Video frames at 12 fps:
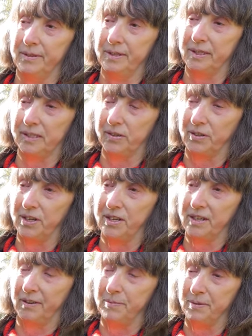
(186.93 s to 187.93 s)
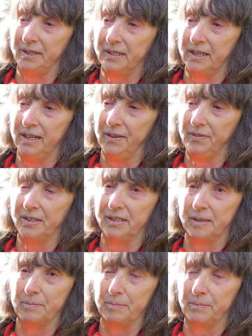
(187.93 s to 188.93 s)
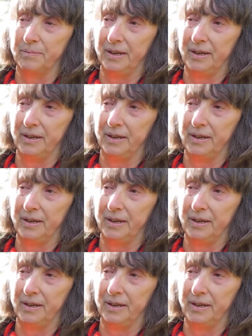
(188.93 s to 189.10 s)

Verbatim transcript: the Scottish government to lift its in,